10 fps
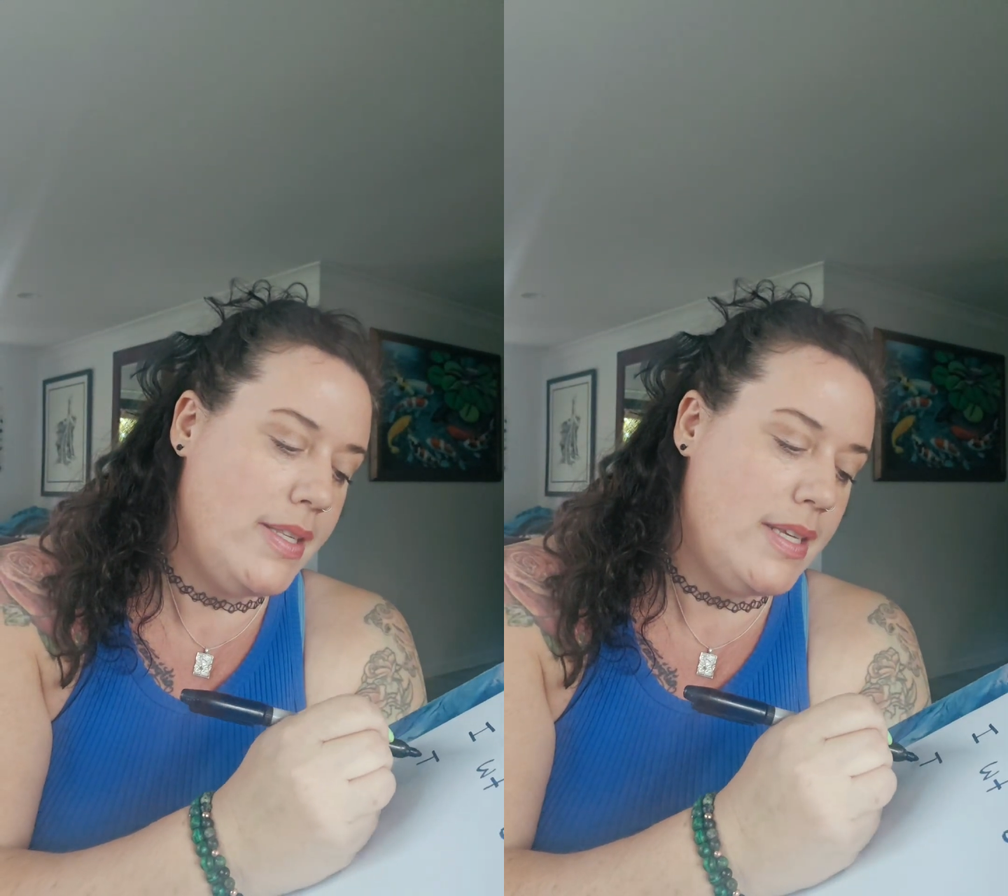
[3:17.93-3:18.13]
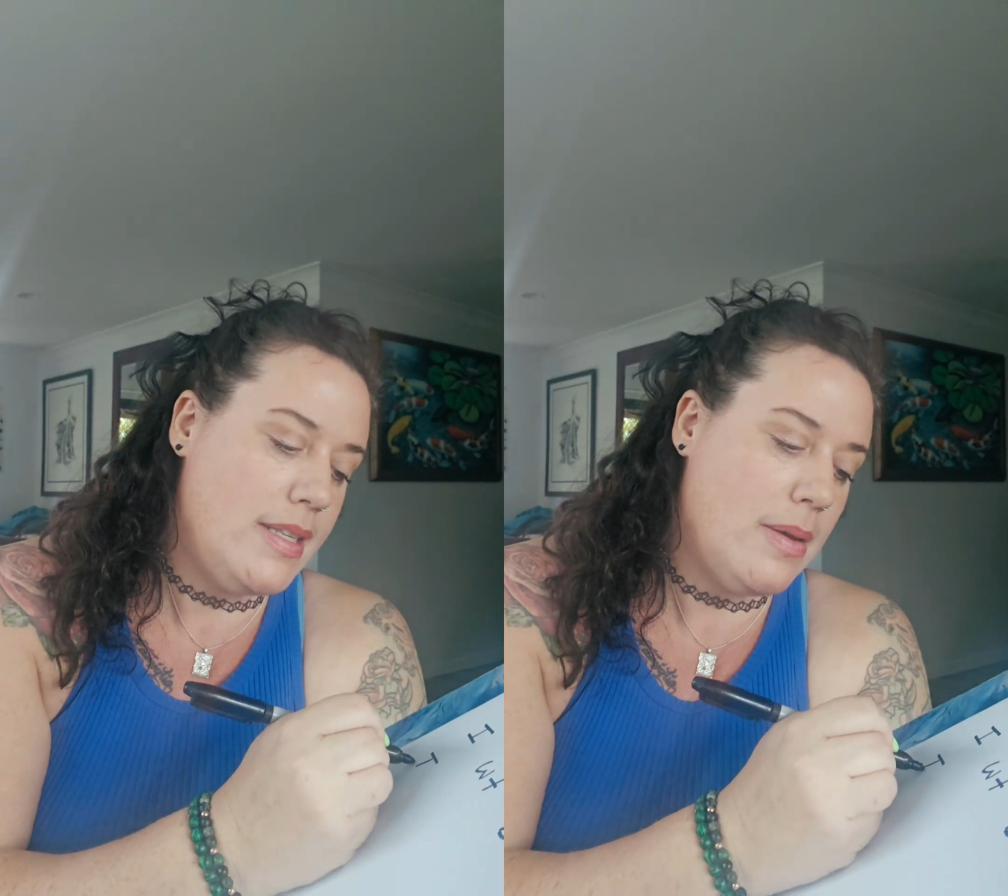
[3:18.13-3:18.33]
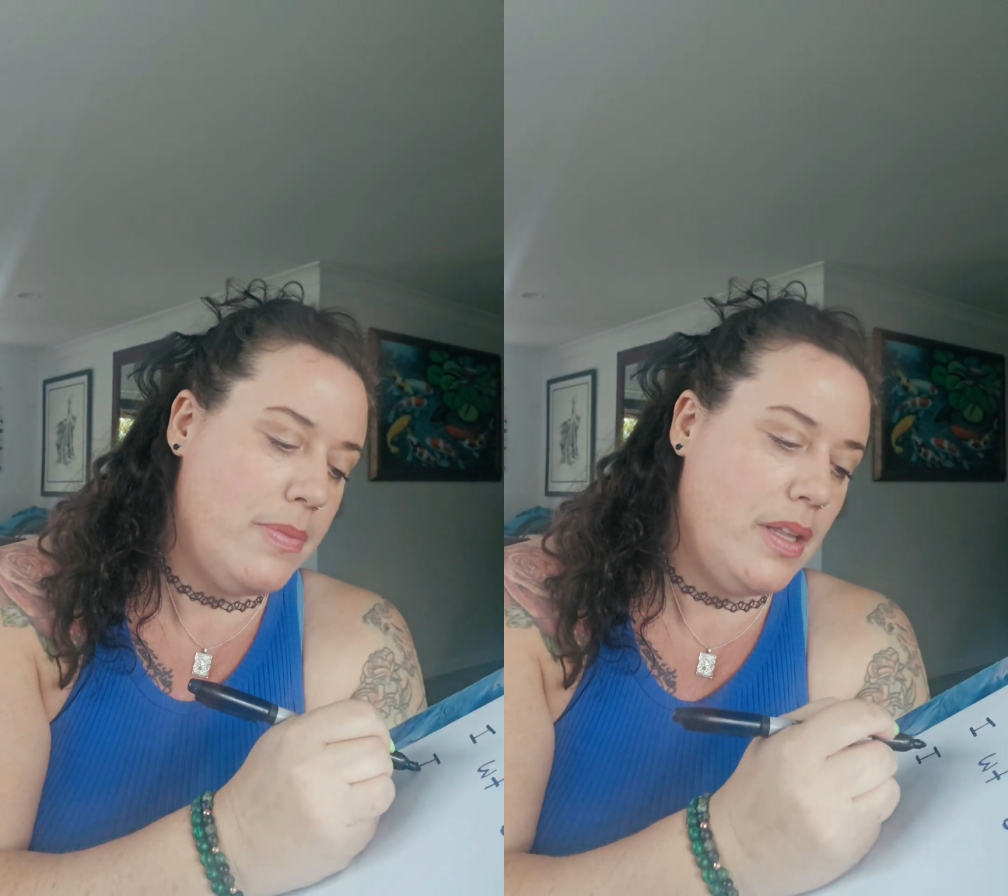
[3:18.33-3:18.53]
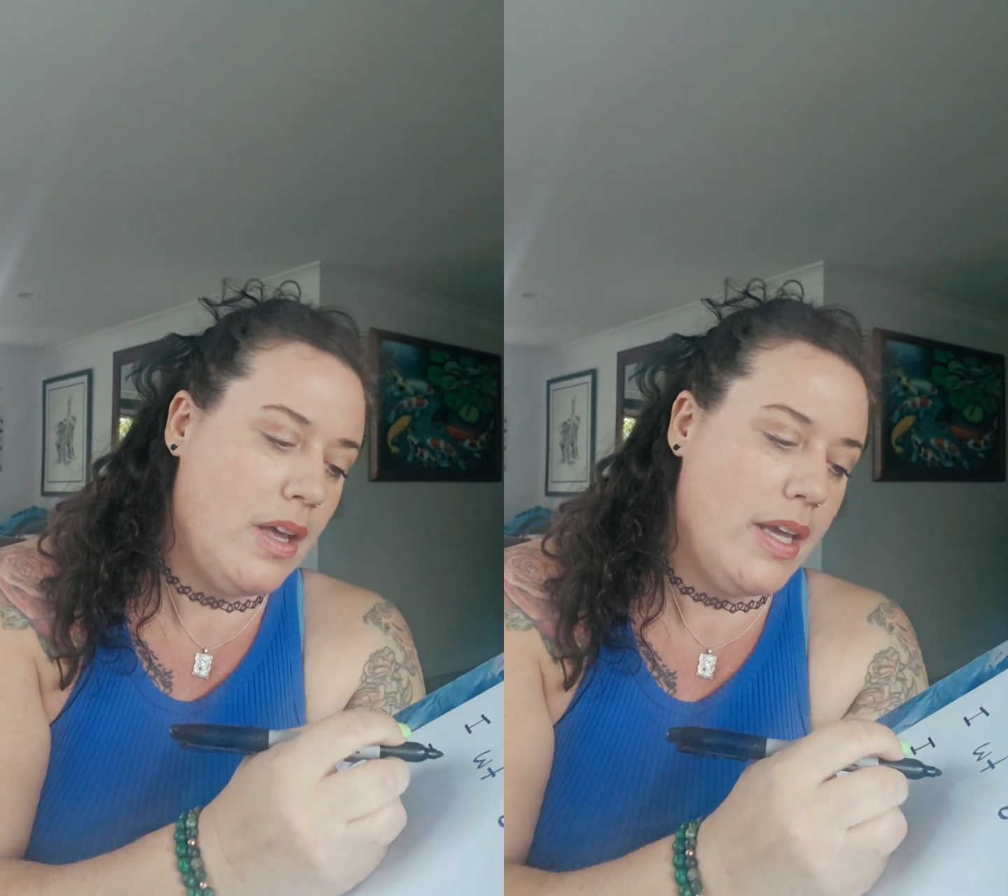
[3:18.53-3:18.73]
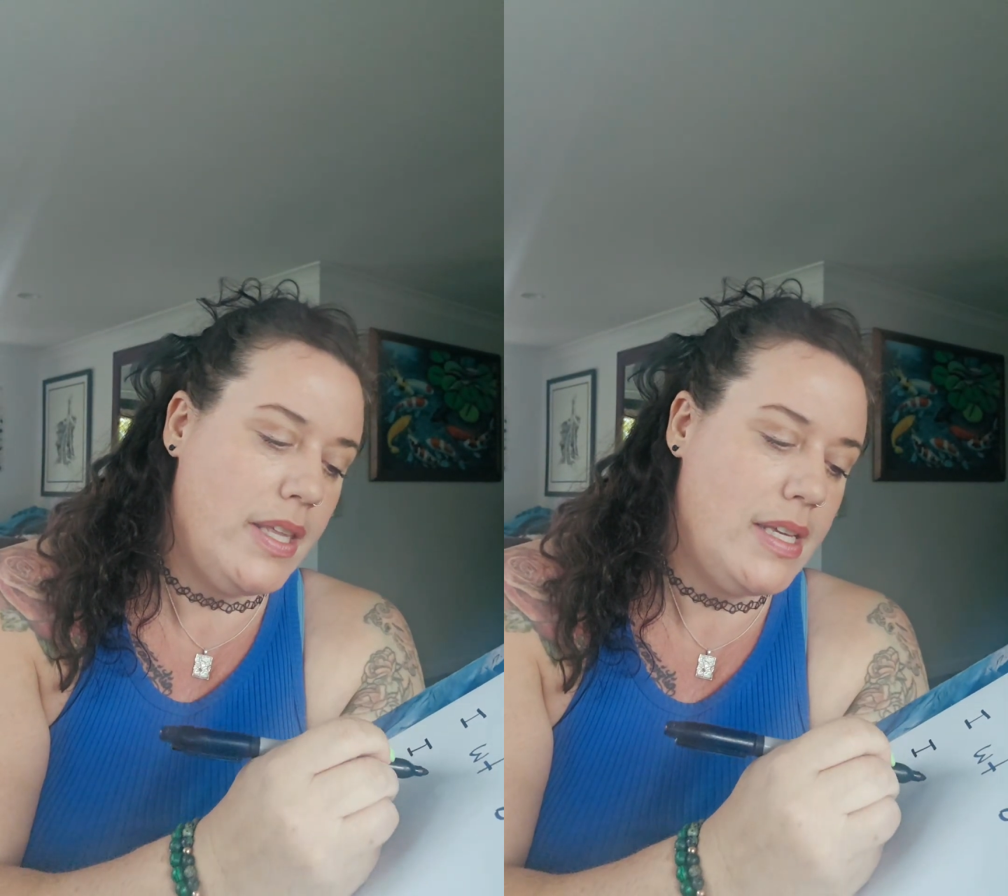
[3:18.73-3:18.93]
see something
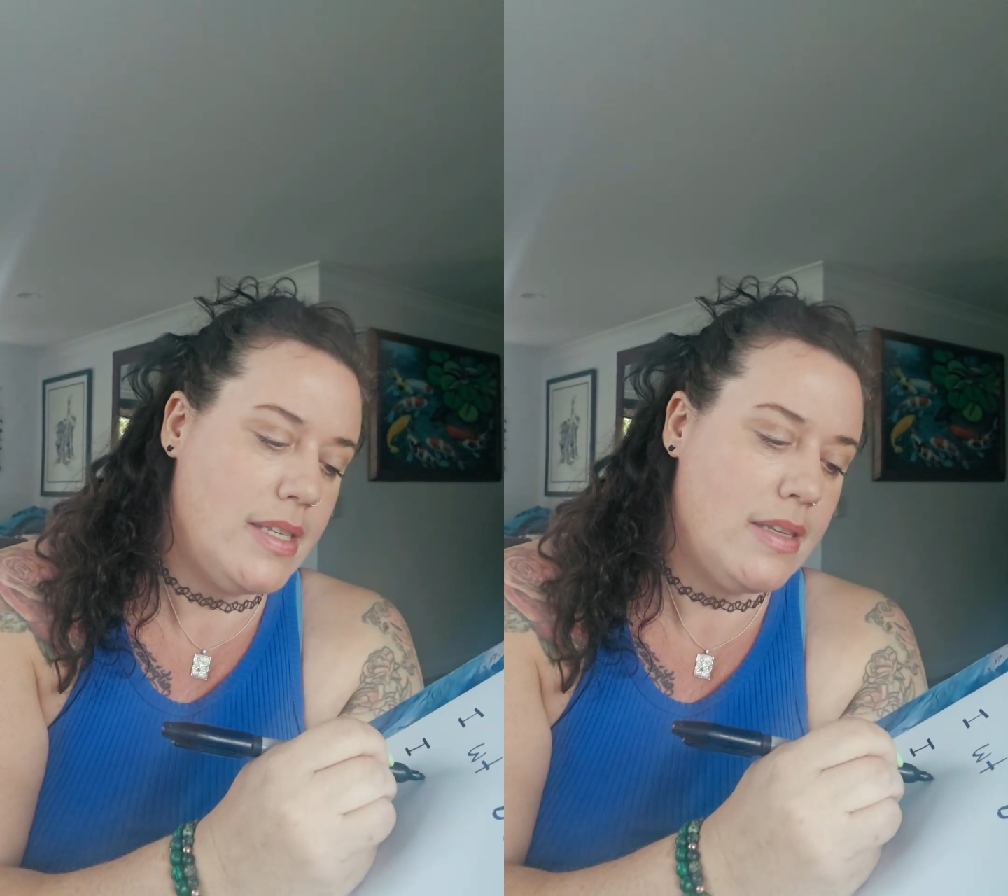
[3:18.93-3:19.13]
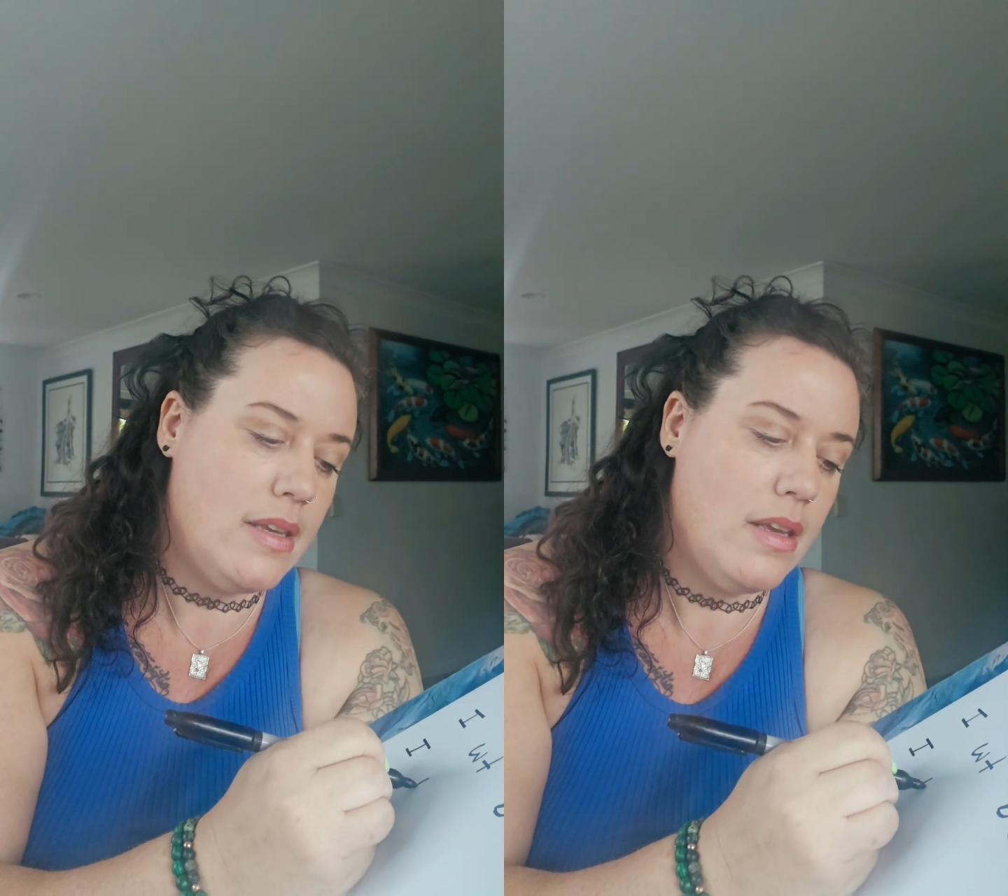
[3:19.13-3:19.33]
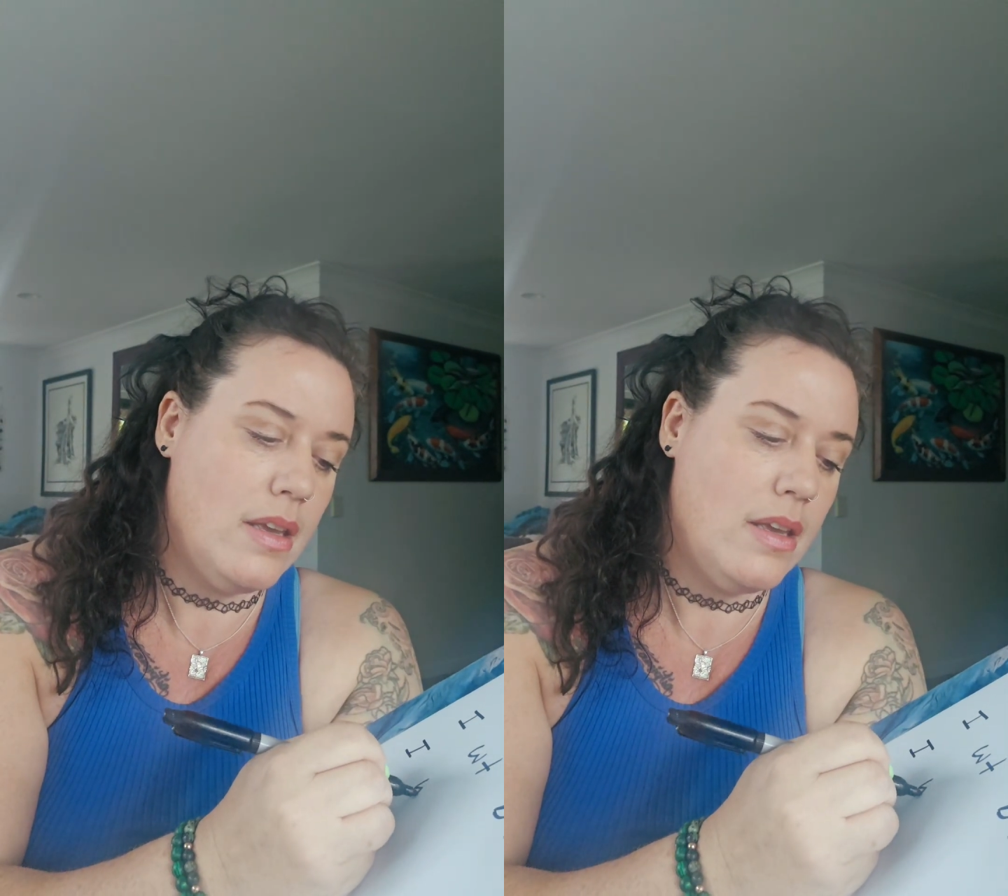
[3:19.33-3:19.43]
like this.